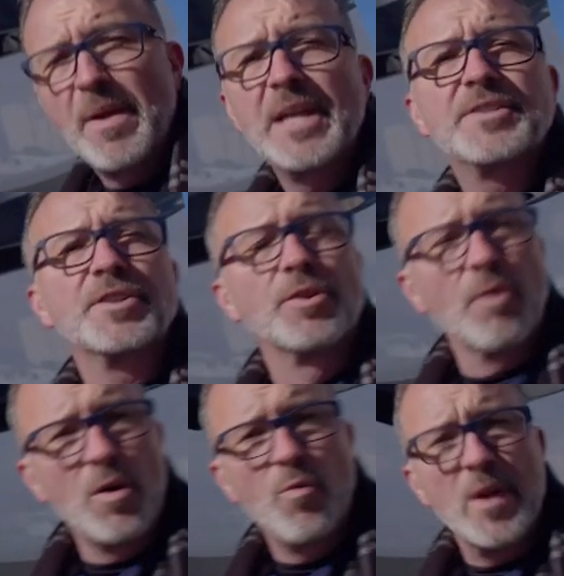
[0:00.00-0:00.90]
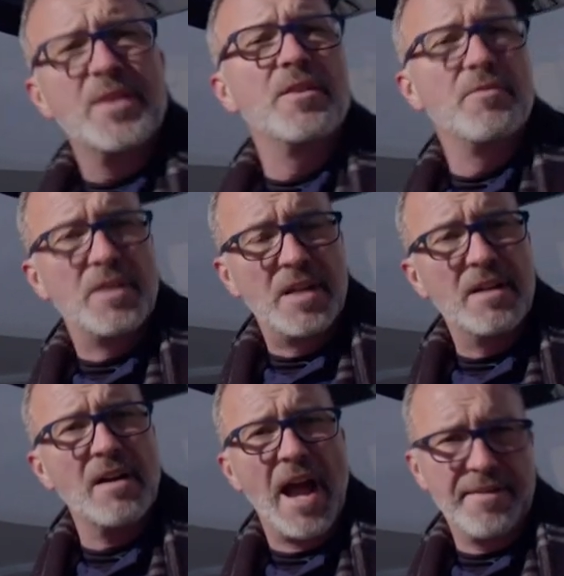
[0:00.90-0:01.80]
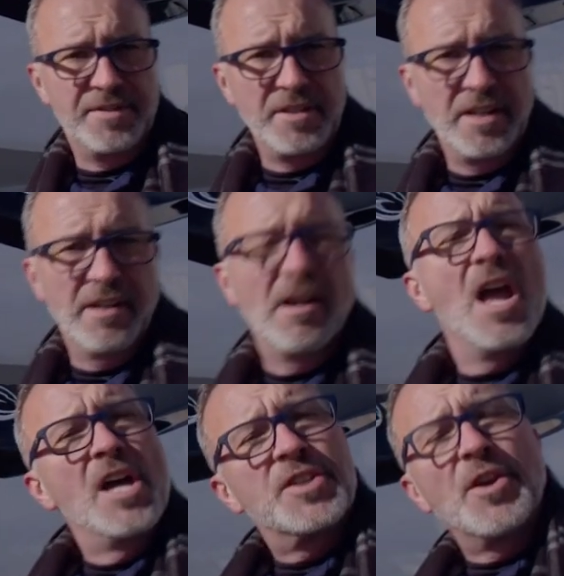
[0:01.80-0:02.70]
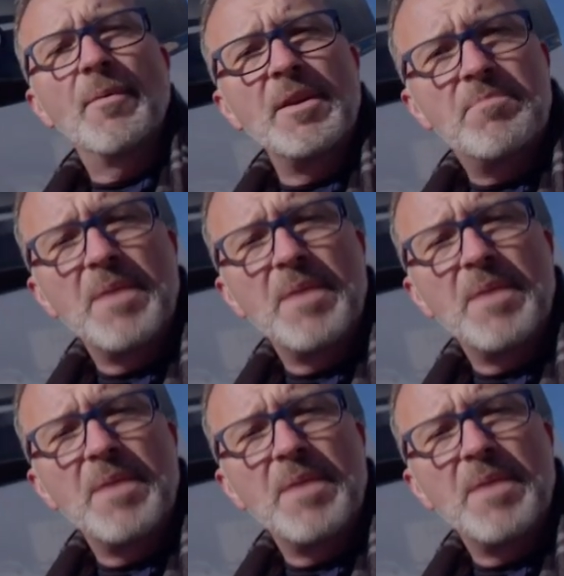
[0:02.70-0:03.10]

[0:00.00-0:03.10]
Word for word: are made to grow with you year after year. So many